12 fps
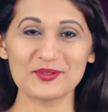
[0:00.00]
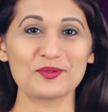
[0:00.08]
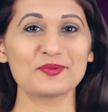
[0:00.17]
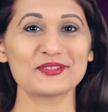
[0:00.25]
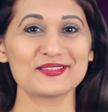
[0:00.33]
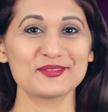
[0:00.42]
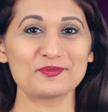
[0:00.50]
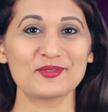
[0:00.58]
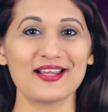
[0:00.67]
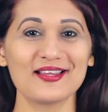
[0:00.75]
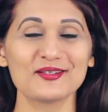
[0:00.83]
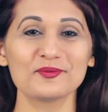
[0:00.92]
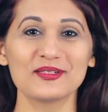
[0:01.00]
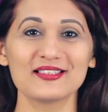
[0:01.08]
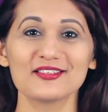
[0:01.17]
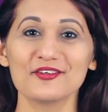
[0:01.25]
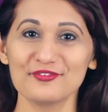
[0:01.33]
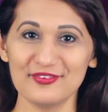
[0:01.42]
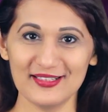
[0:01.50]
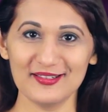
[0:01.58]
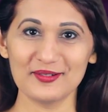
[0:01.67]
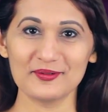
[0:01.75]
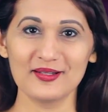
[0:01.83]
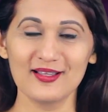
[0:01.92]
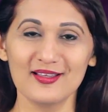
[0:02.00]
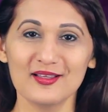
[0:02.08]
your personal brand with video.